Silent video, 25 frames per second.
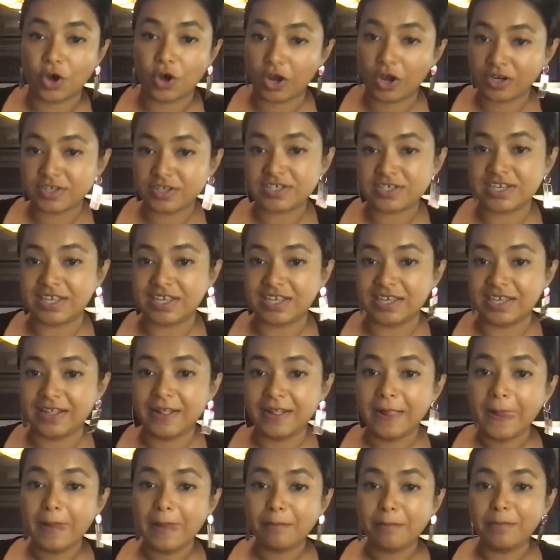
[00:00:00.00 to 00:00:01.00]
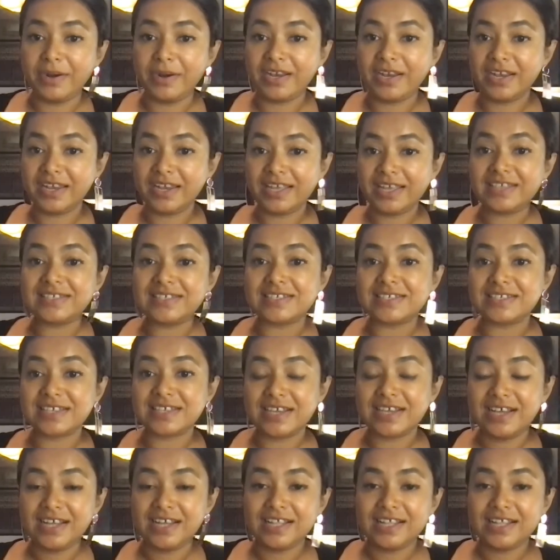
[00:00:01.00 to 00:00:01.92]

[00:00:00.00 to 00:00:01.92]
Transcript: honestly, but it is